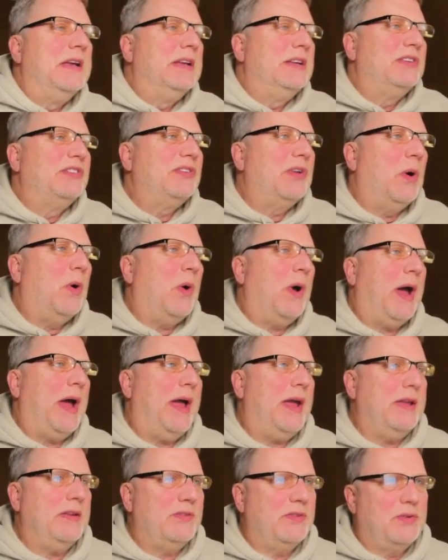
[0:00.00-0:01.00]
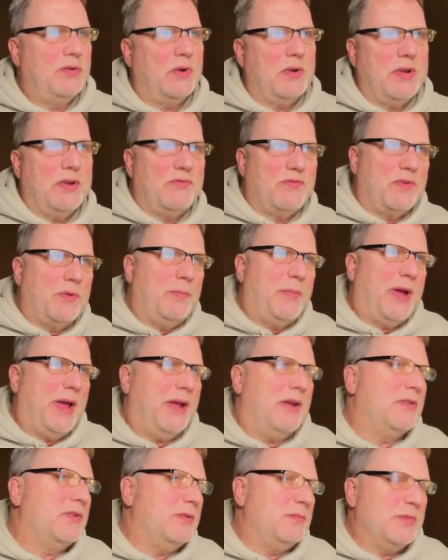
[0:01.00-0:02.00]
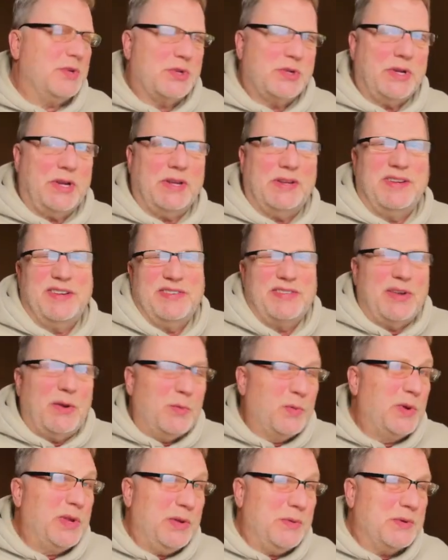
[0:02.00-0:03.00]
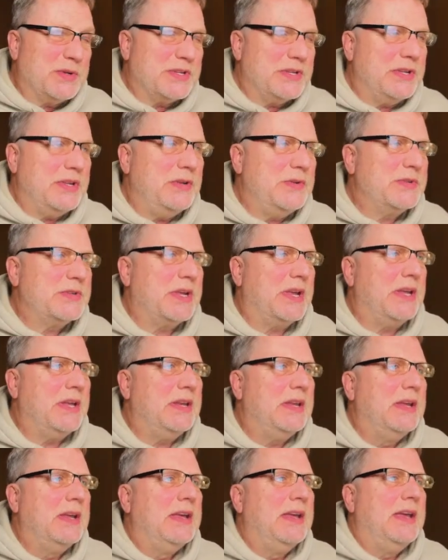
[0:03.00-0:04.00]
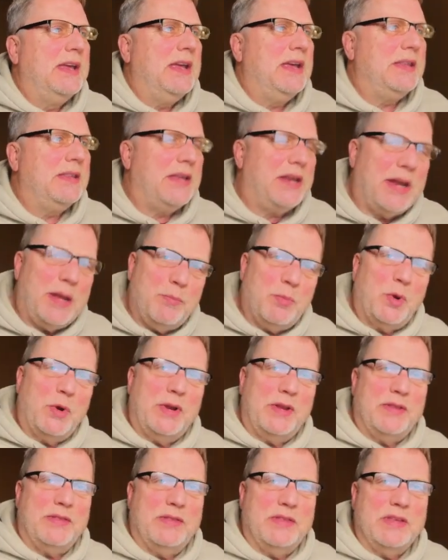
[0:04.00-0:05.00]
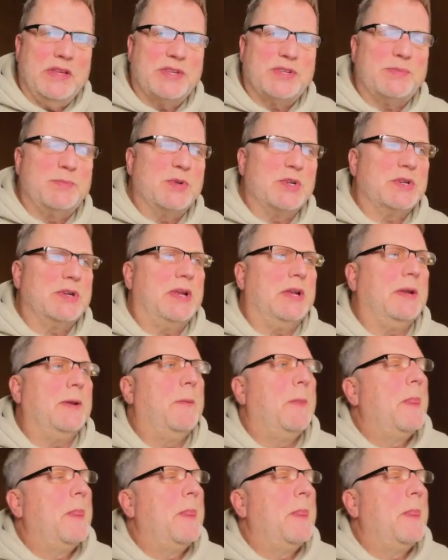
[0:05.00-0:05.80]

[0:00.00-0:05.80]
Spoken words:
so I took it from my other machine because I really wasn't using it, and then I put it in this machine.